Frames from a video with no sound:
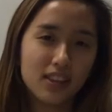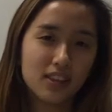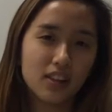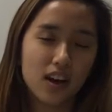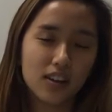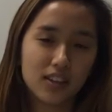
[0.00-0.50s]
the
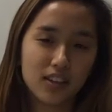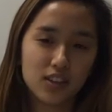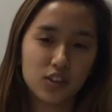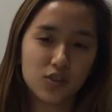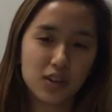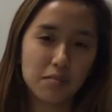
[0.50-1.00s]
salt to
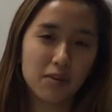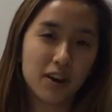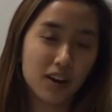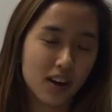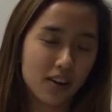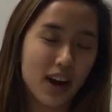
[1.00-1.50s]
stream
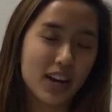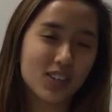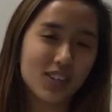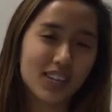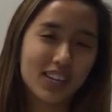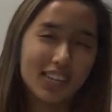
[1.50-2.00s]

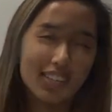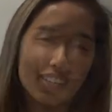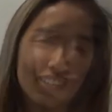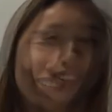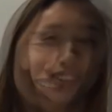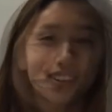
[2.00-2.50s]
gradually into
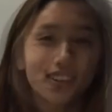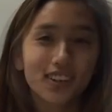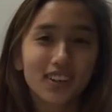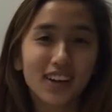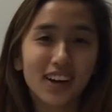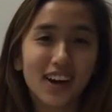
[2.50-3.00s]
the seas.
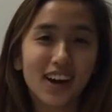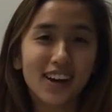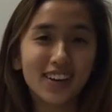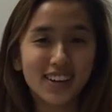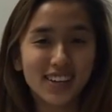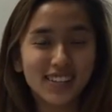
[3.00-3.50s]

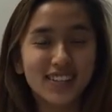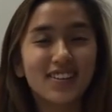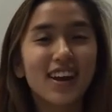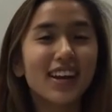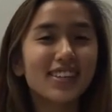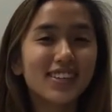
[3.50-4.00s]
Okay, so
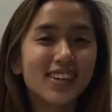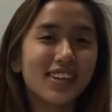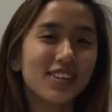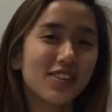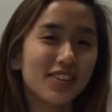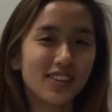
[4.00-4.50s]
next you'll
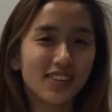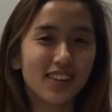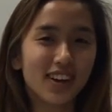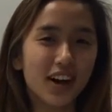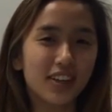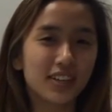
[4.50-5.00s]
introduce the
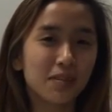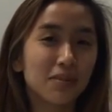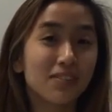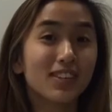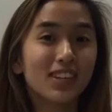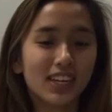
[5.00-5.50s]
concept
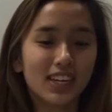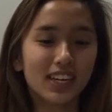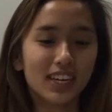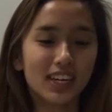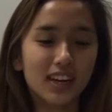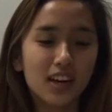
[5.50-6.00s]
of
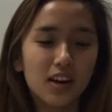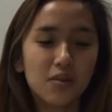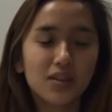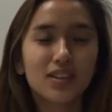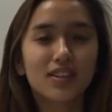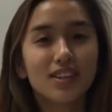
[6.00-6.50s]
salinity,
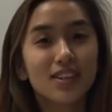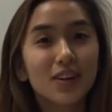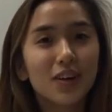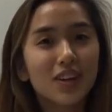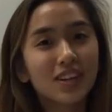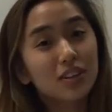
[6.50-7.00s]
which is
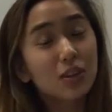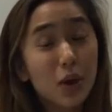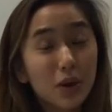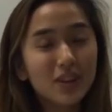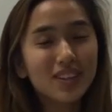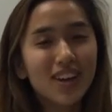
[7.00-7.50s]
the
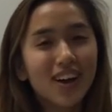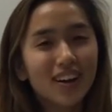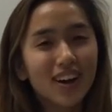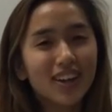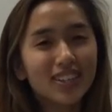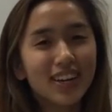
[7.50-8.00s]
total salt
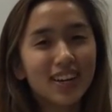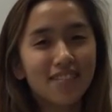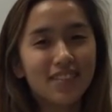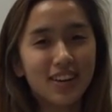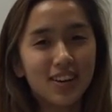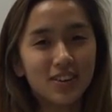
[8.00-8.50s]
content of
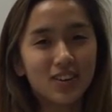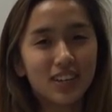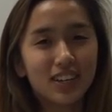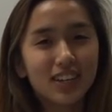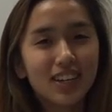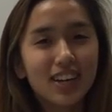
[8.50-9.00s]
the ocean.
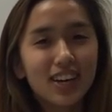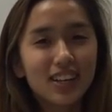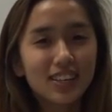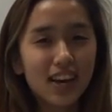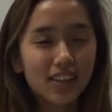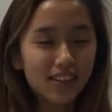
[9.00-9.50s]

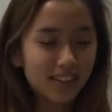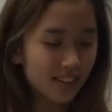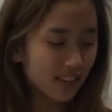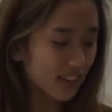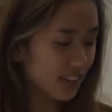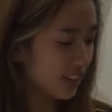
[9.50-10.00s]
Tell the
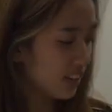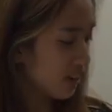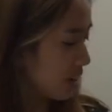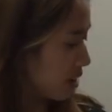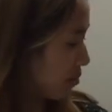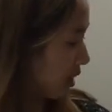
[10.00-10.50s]
students
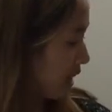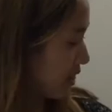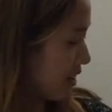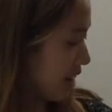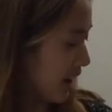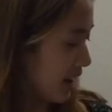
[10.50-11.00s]
to look at
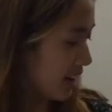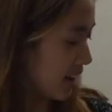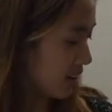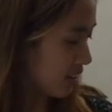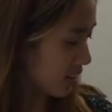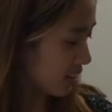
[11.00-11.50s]
their
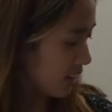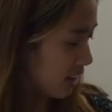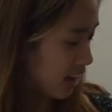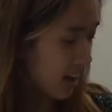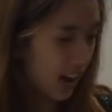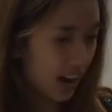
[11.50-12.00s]
handouts
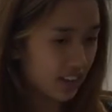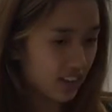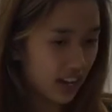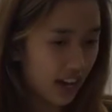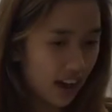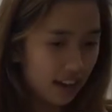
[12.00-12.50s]
and
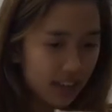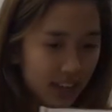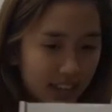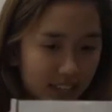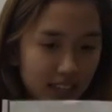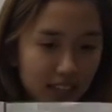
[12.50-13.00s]
check out
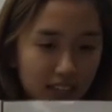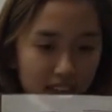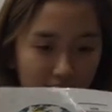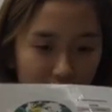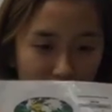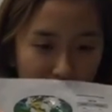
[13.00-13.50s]
this
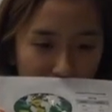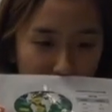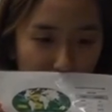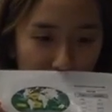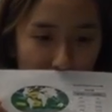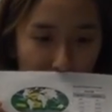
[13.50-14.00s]
salinity
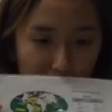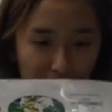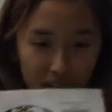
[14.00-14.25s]
map